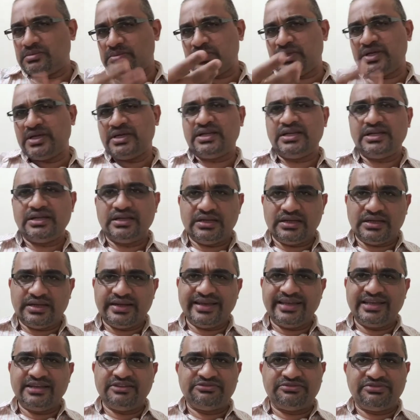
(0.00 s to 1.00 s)
by
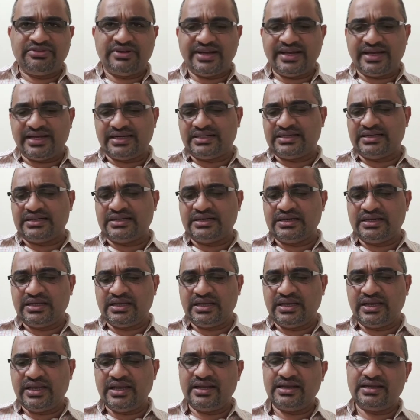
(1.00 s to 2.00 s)
lying flat
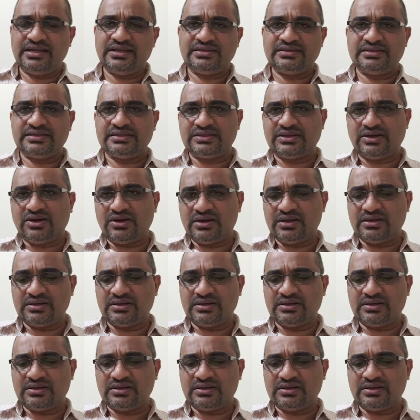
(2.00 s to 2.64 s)
and is